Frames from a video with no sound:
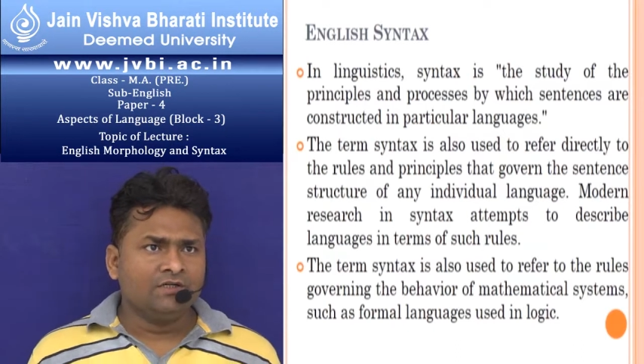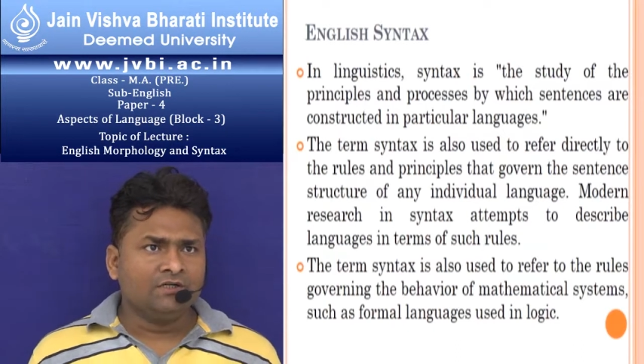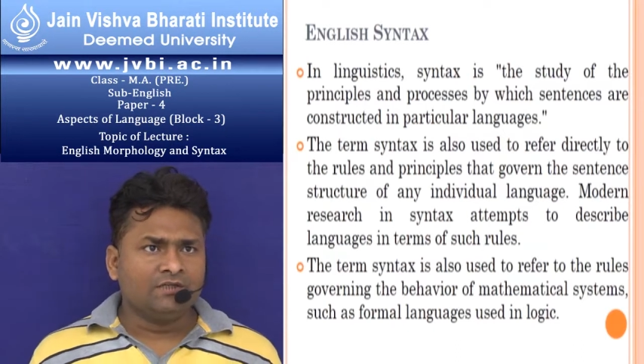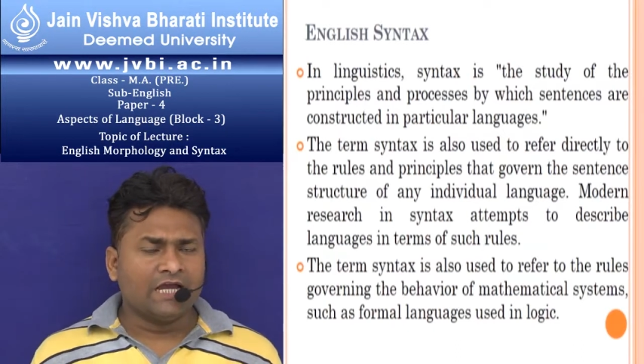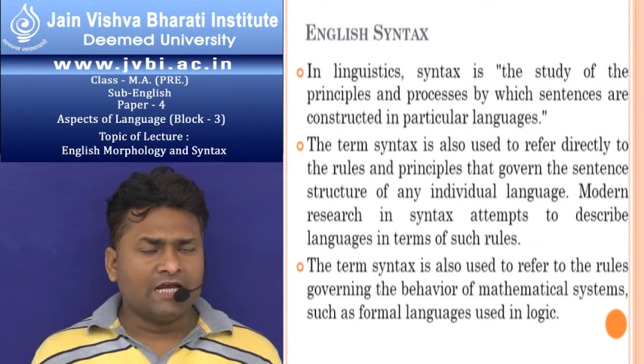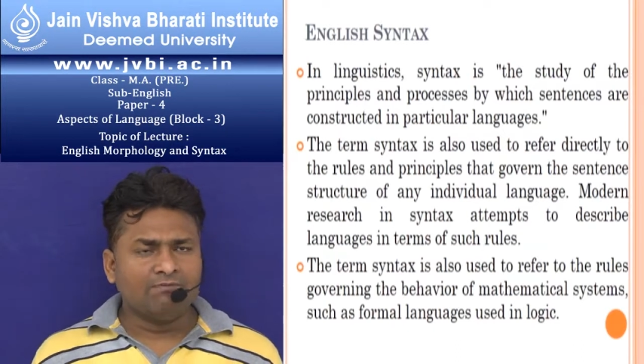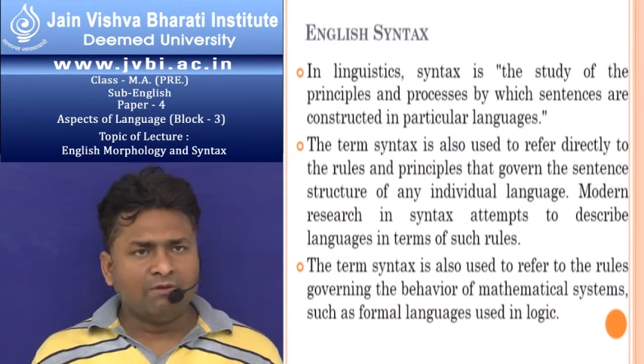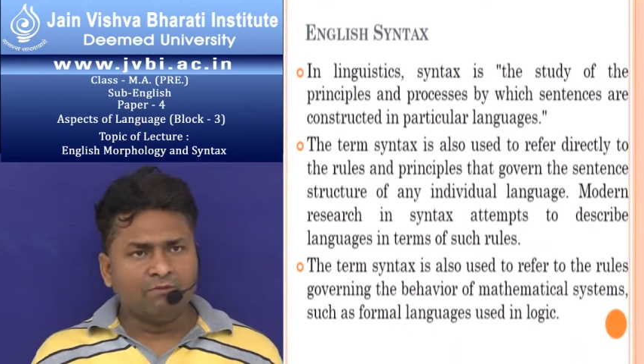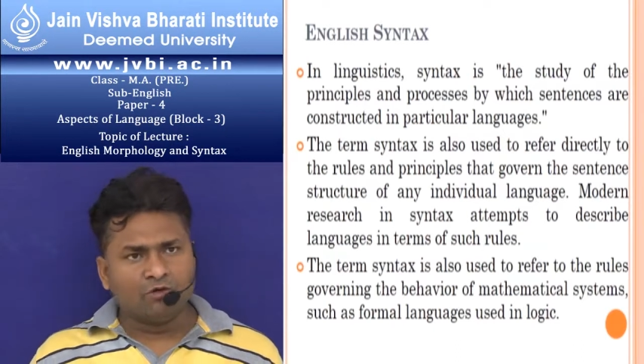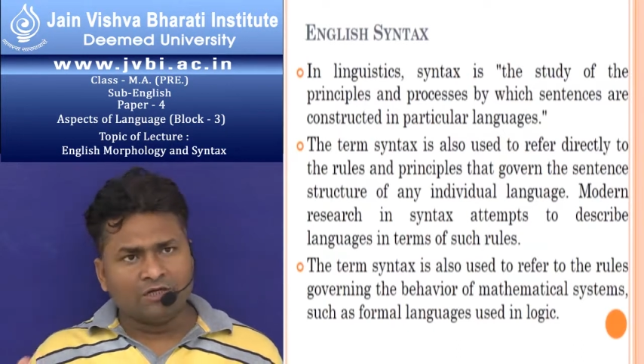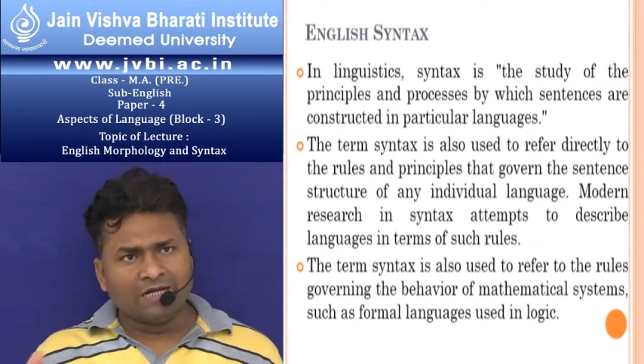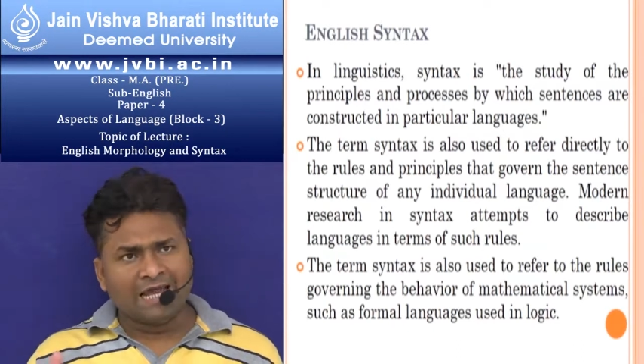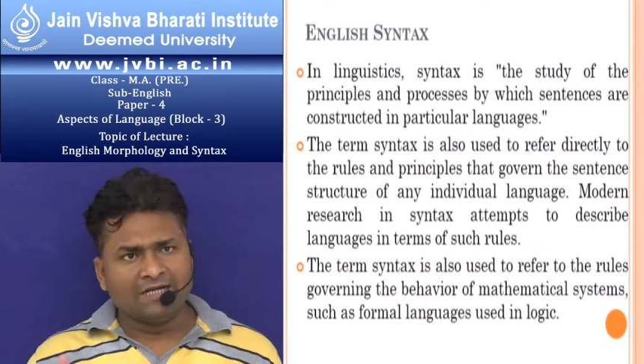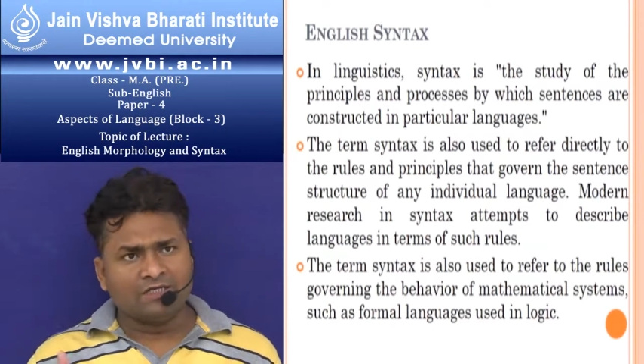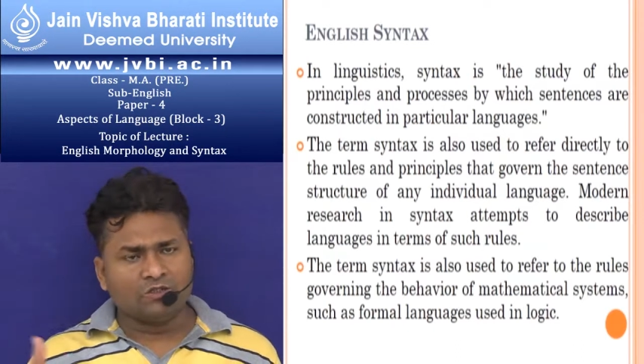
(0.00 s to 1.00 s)
That we would
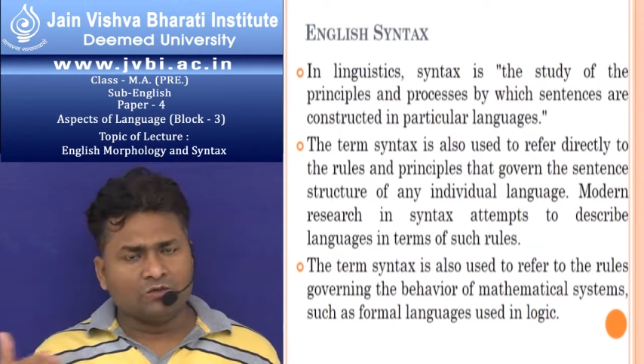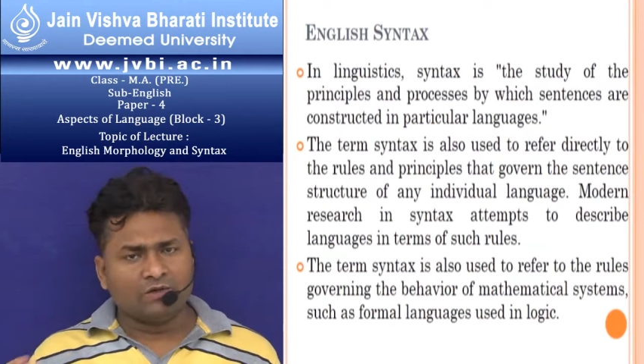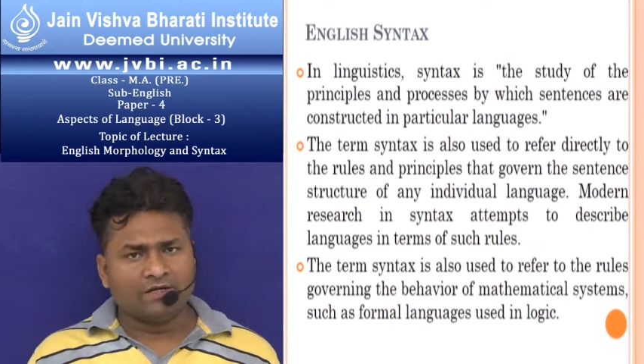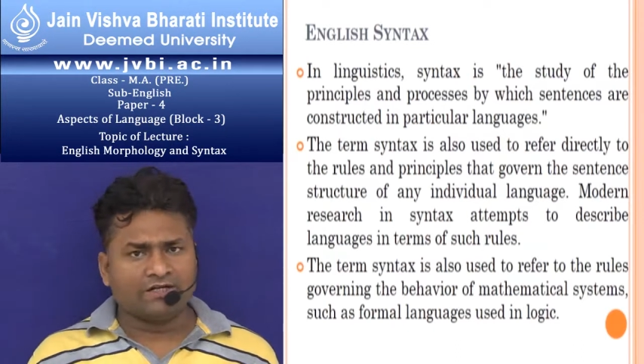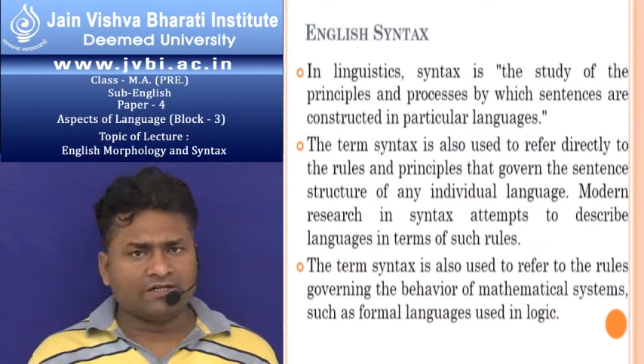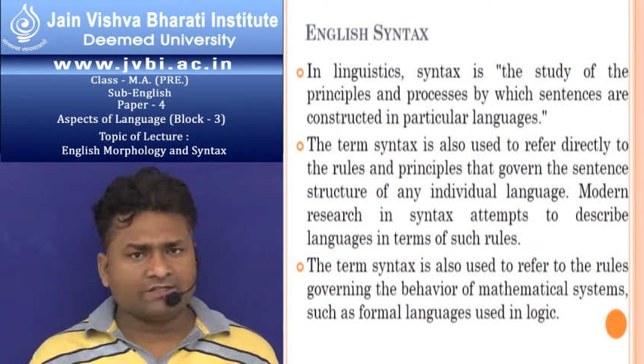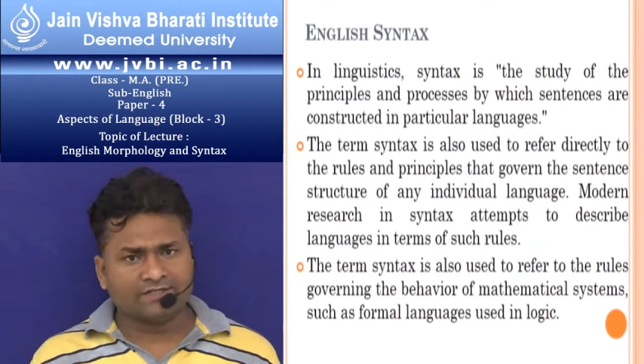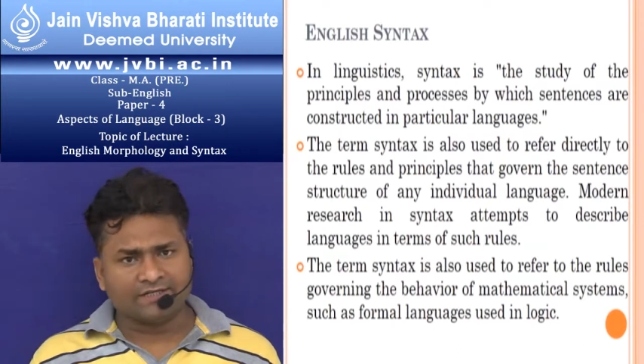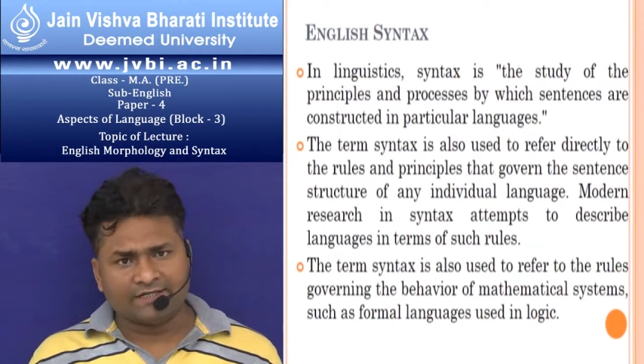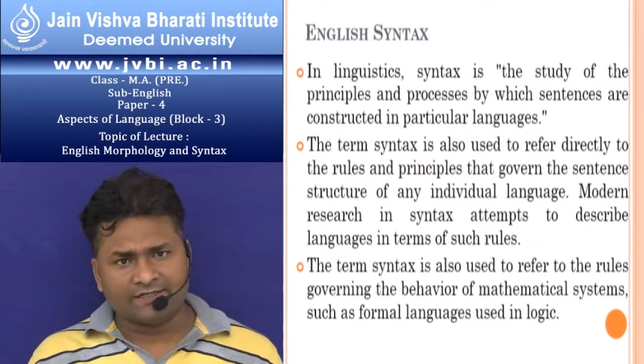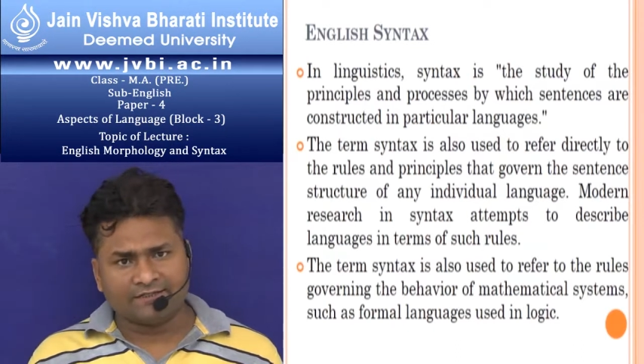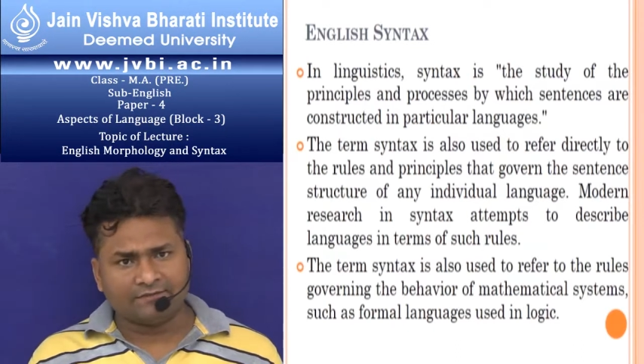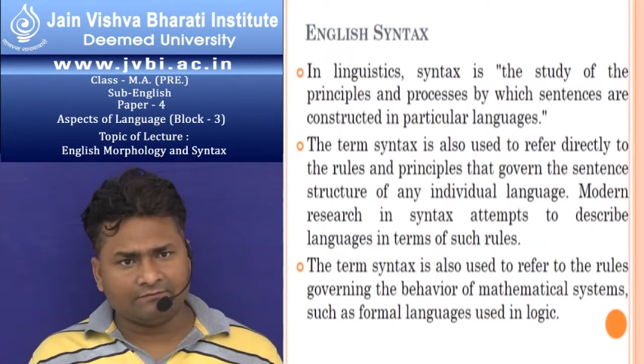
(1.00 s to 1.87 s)
like to understand.